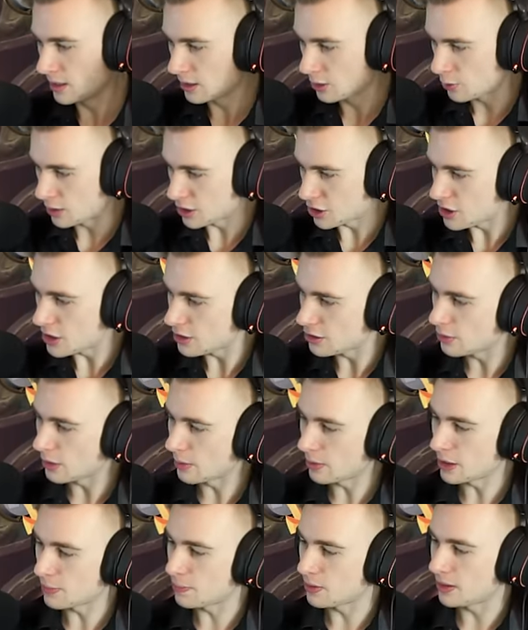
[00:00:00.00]
Question is, do I
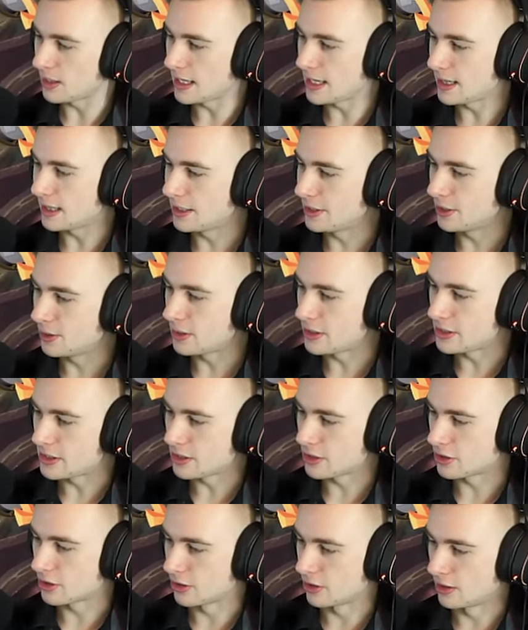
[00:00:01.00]
want to play Leona
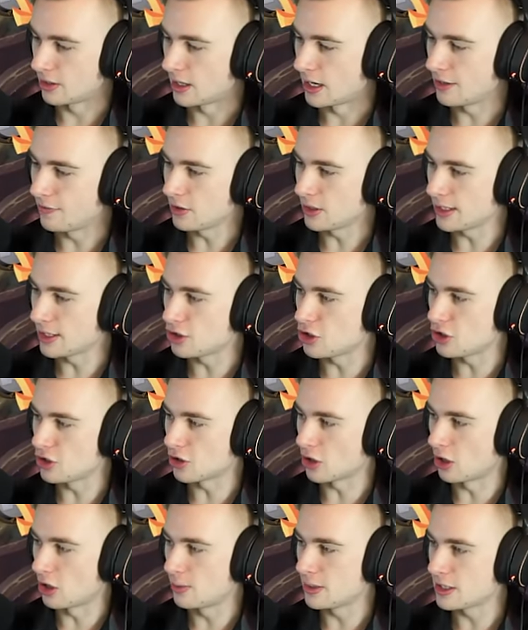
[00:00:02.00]
this turn? I feel like she's
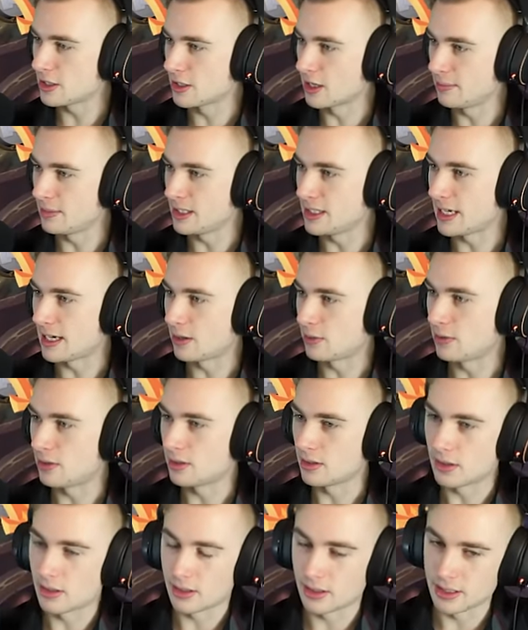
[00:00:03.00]
always coming
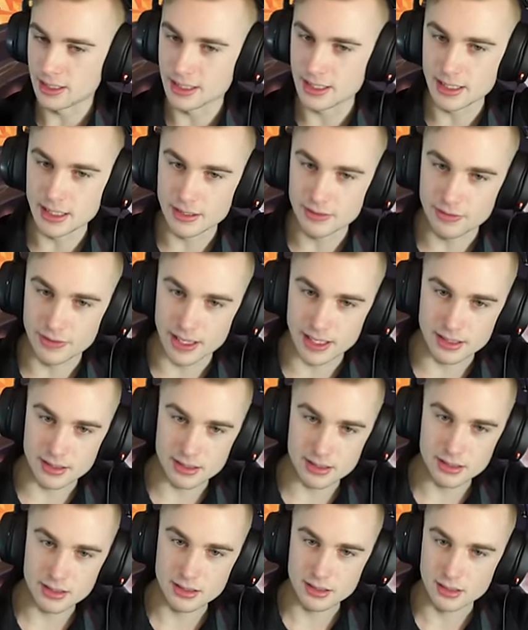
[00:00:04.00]
down on
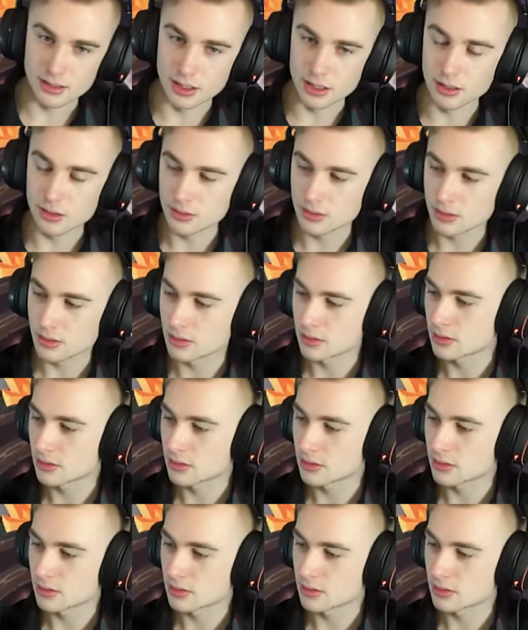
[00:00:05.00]
defense. No?